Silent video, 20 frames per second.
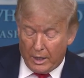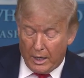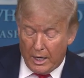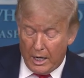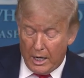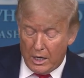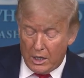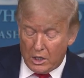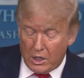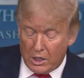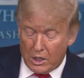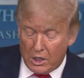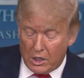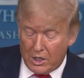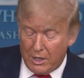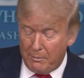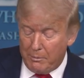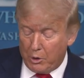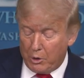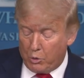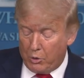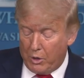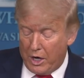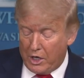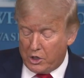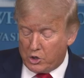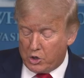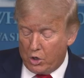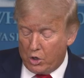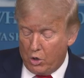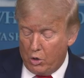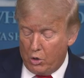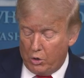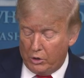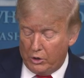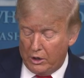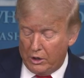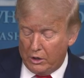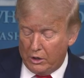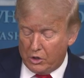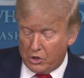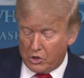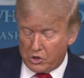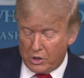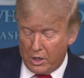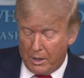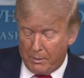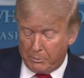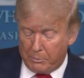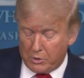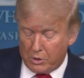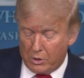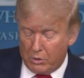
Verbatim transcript: and uh, Democrats are holding this up.